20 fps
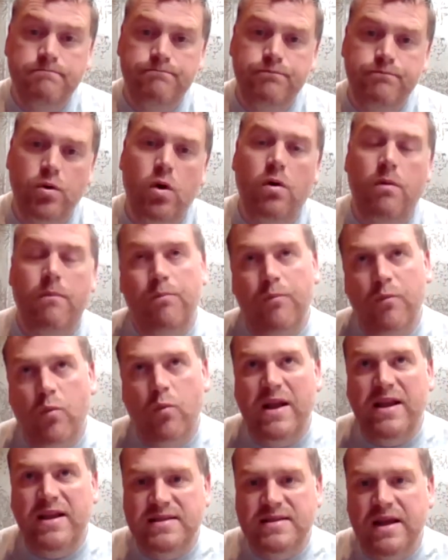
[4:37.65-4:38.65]
But
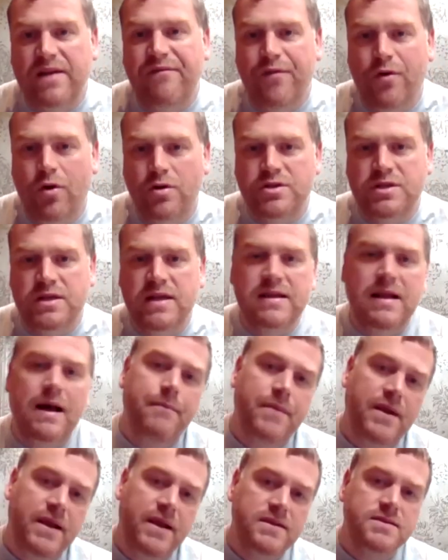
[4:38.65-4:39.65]
when you say fortunate, that
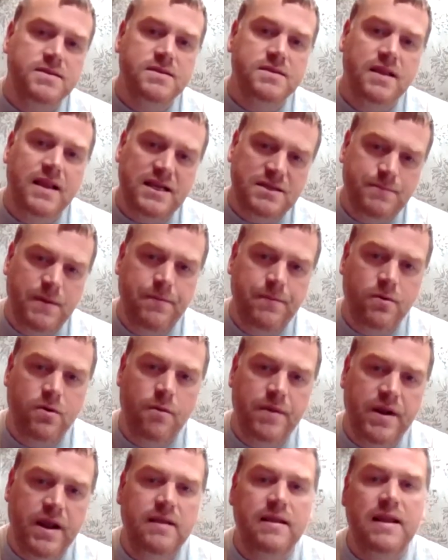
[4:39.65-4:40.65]
means less people coming in,